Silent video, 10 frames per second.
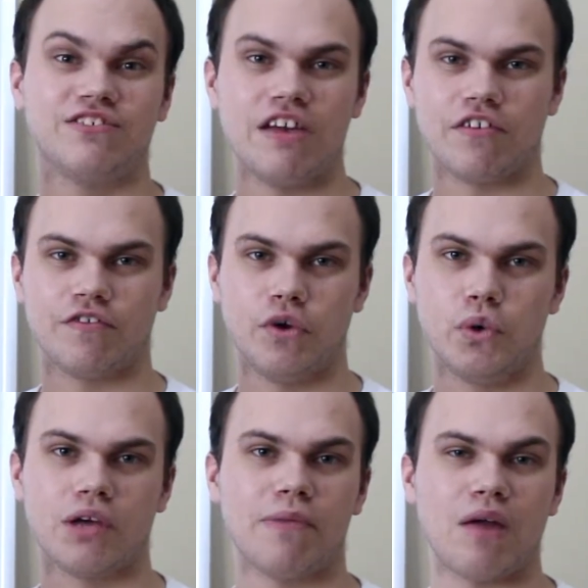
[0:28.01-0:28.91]
favorite
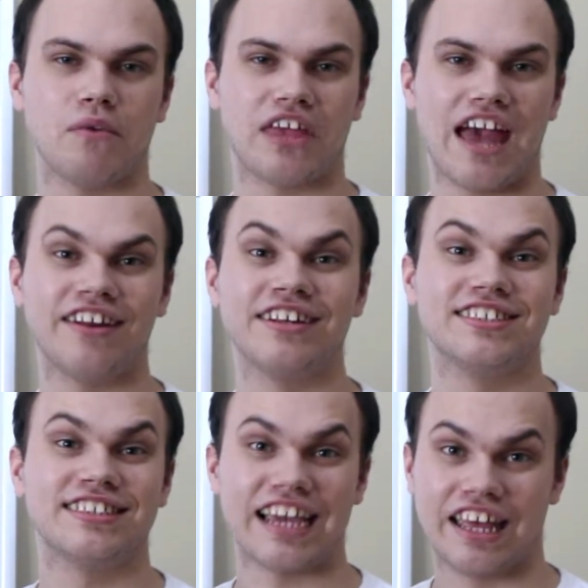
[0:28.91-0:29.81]
food combined with
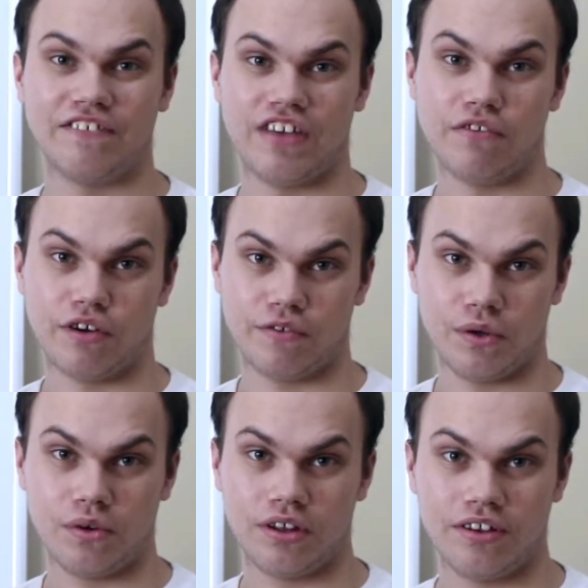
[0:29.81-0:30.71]
Canada's second favorite
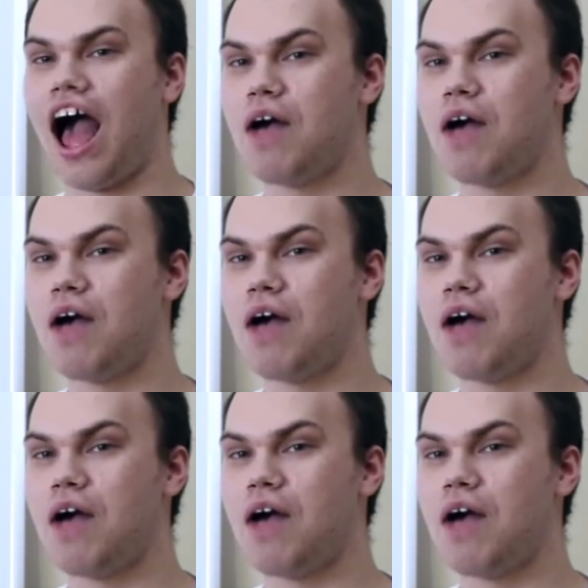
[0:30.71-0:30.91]
food.